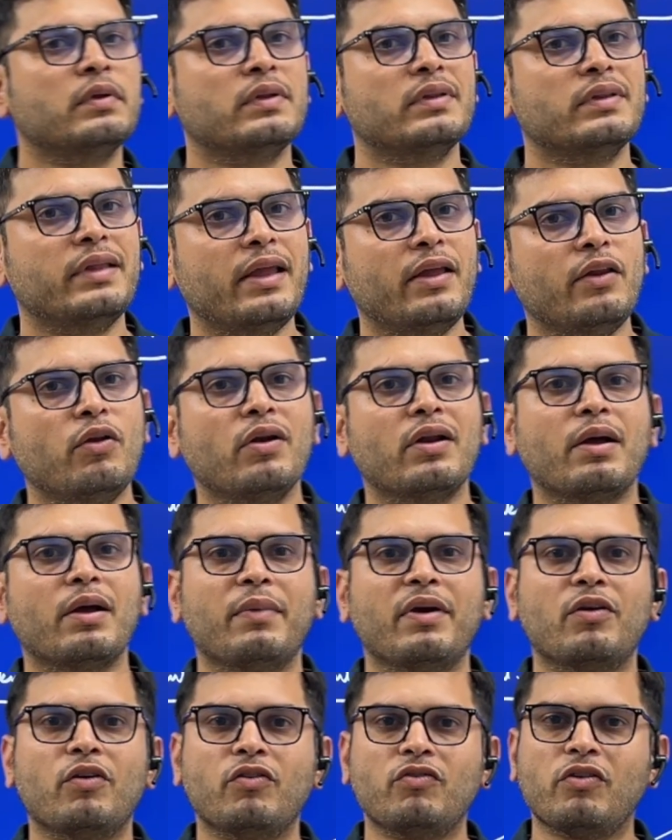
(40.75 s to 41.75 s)
There you'll come
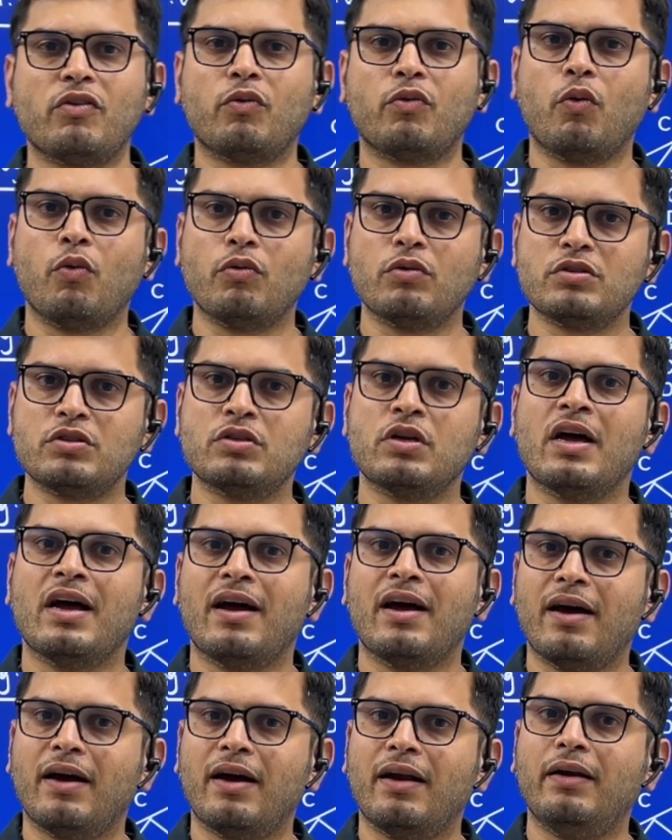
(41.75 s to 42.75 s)
across a course
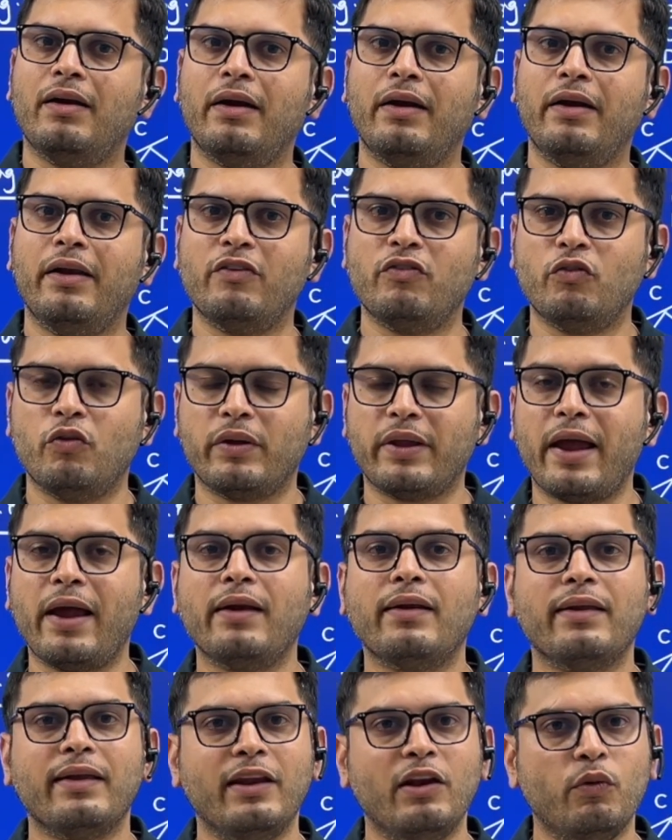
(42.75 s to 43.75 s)
100 days to CAT
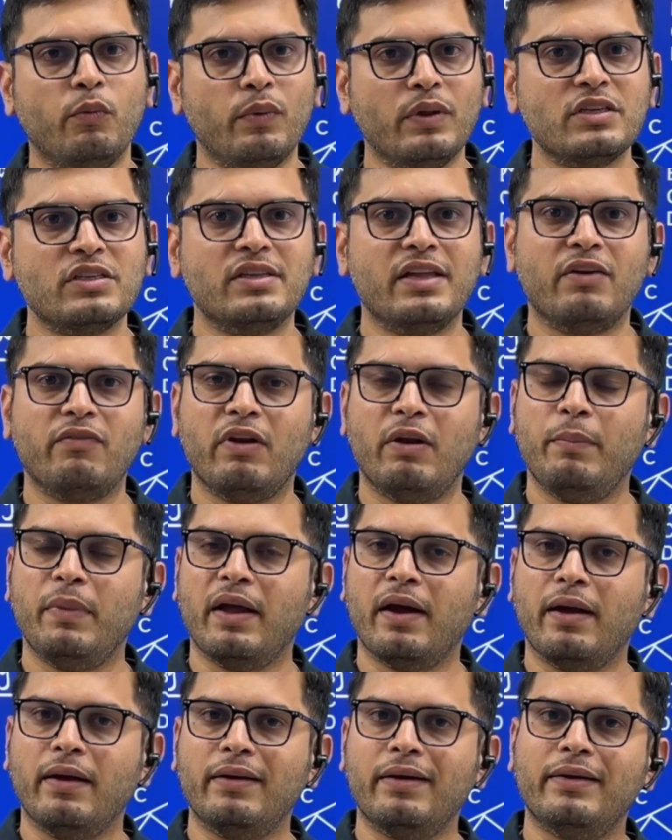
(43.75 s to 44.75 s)
in which there will be
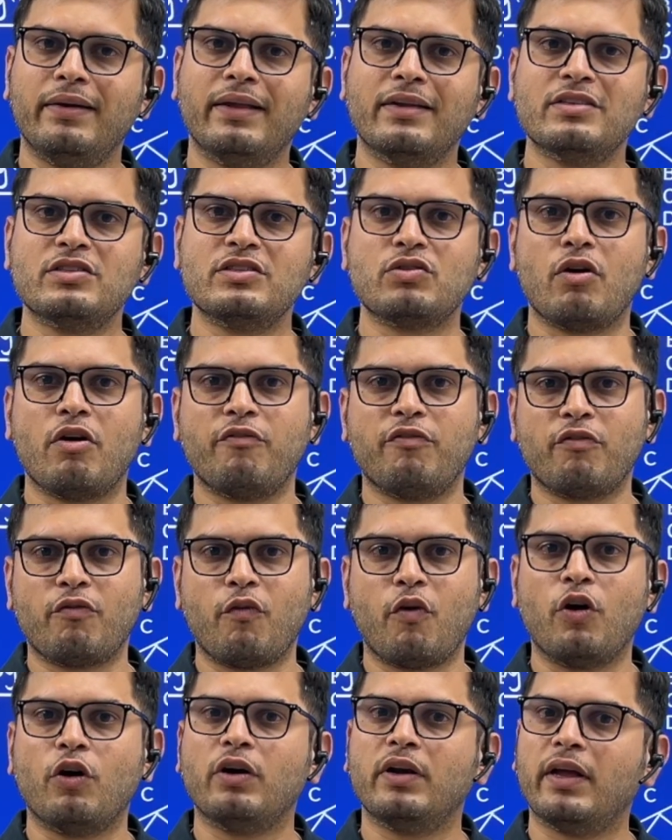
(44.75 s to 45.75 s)
100 tests of
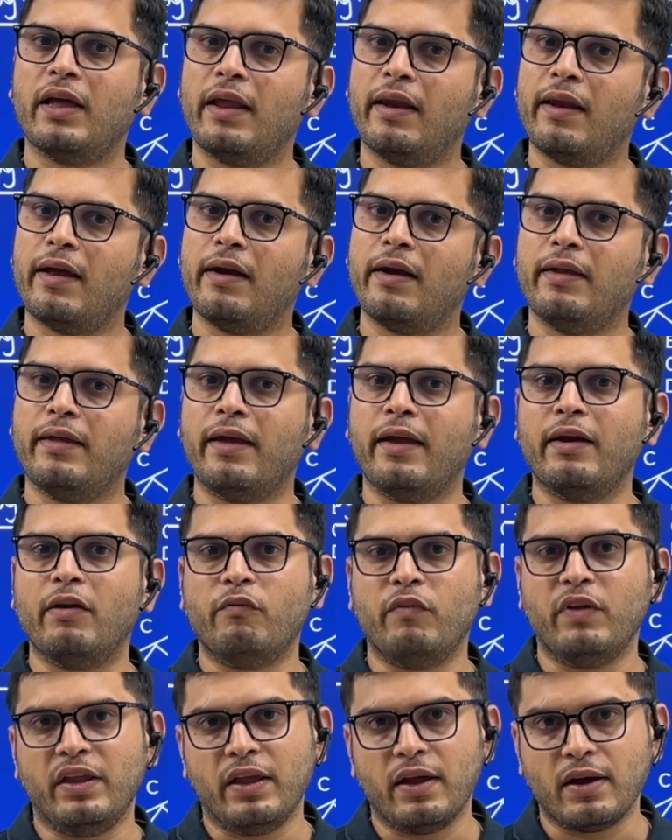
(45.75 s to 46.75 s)
quant, LRDI and
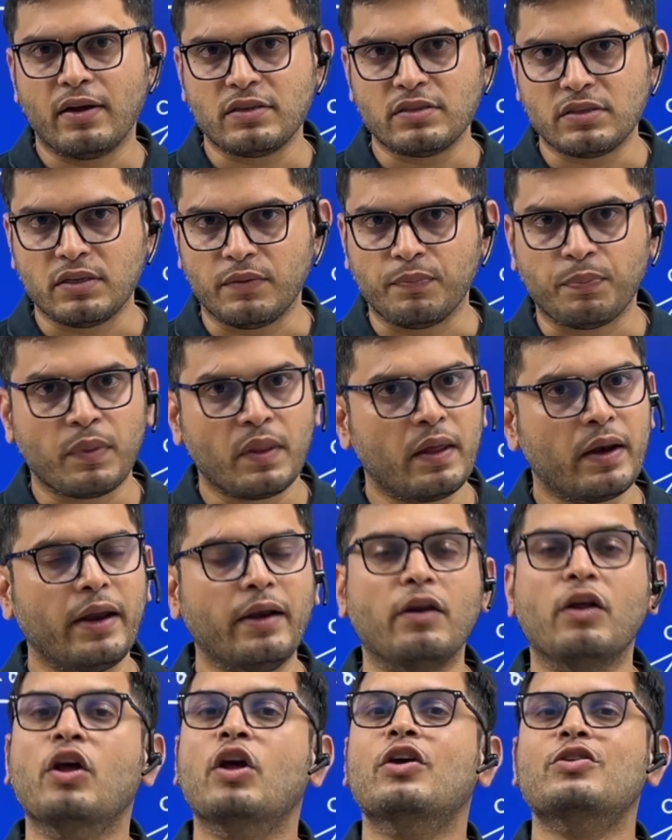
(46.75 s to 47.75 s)
VRC. Right.
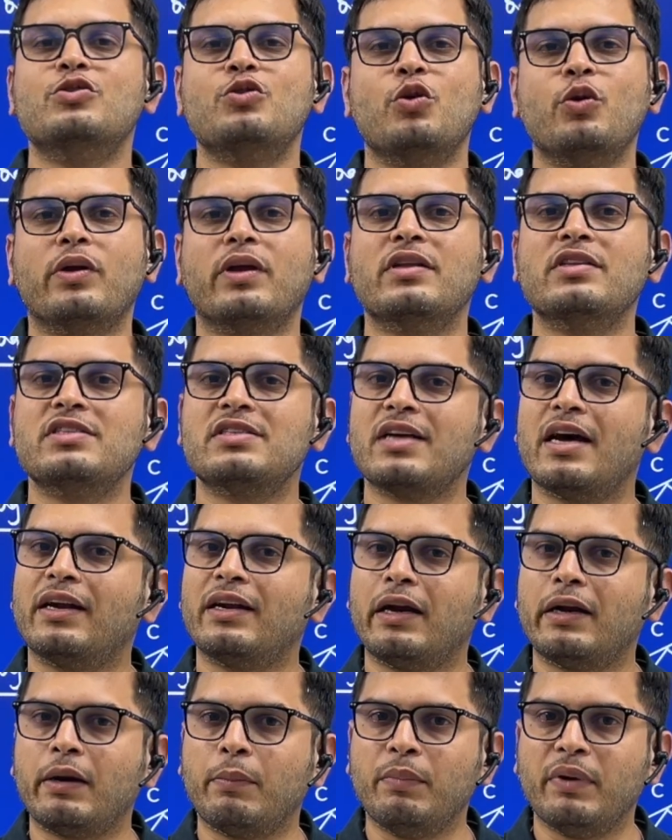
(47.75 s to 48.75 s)
So you can start
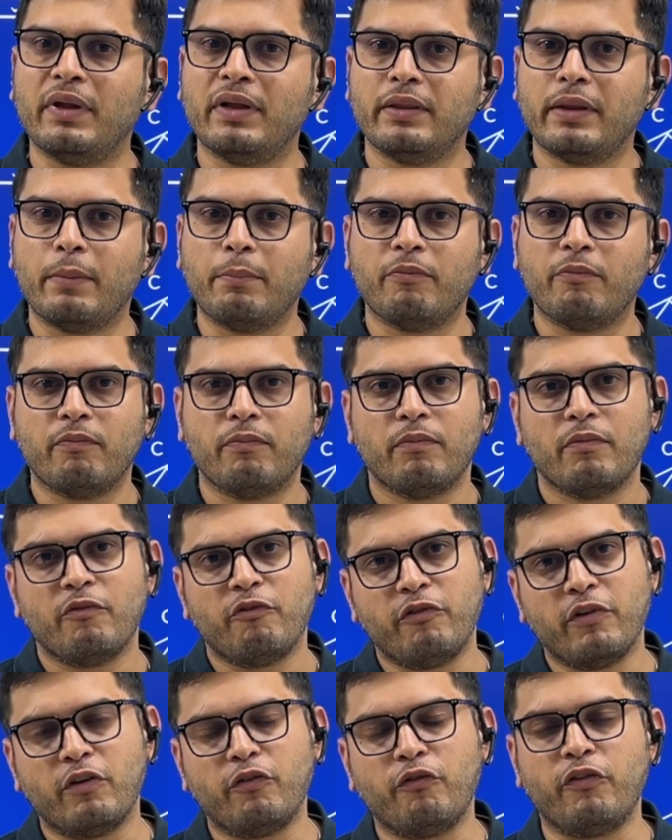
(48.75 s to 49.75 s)
attempting them
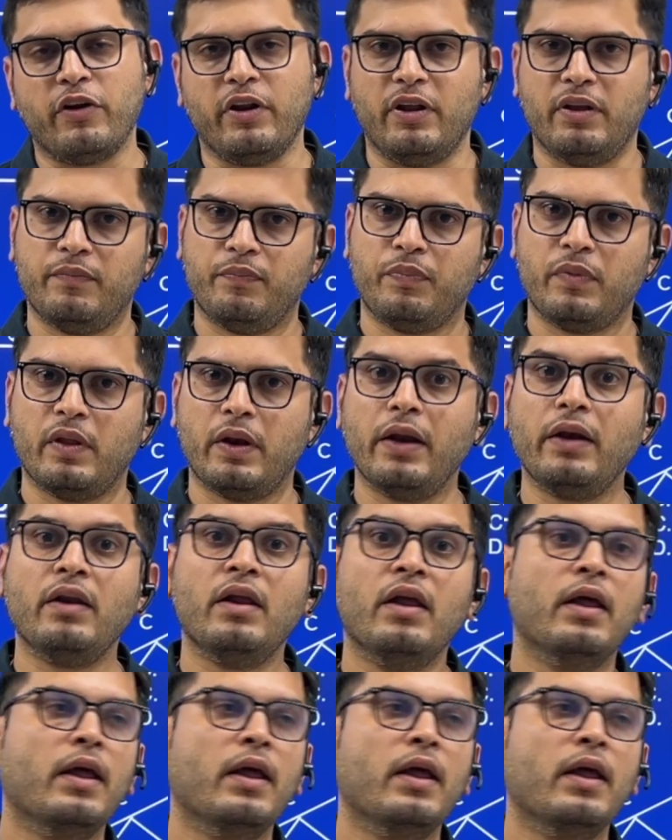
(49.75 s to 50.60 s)
for free. Right.